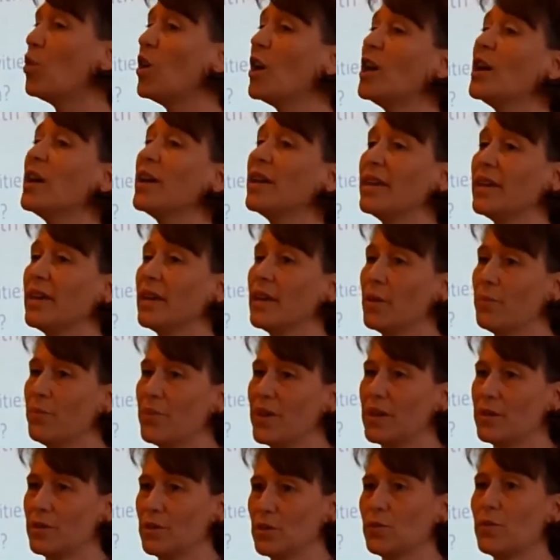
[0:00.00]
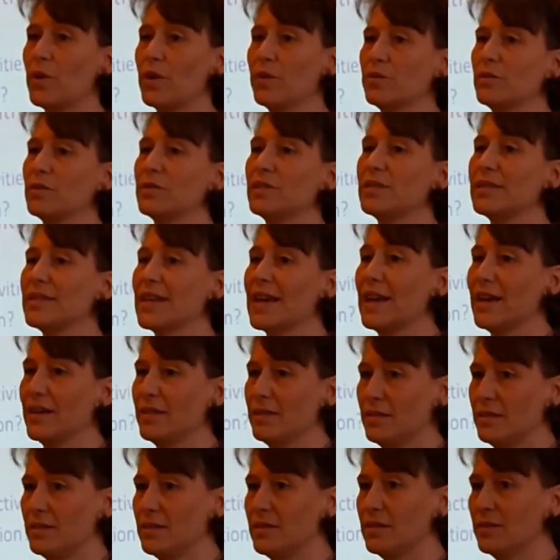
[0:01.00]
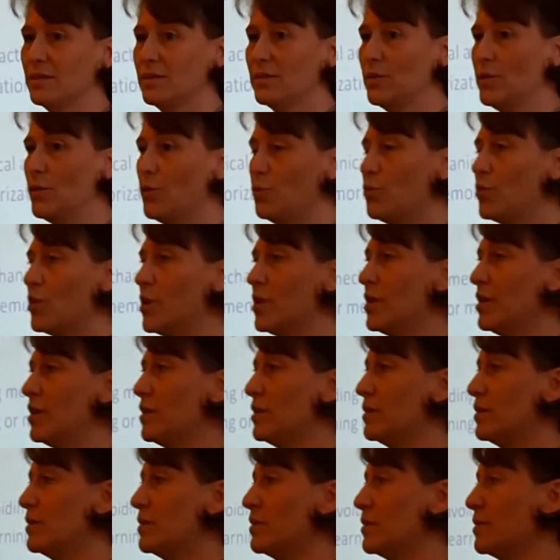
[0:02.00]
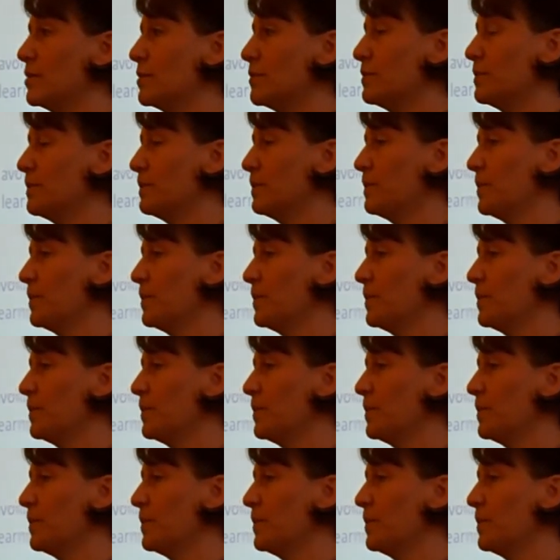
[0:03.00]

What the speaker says: working a bit to understand the words.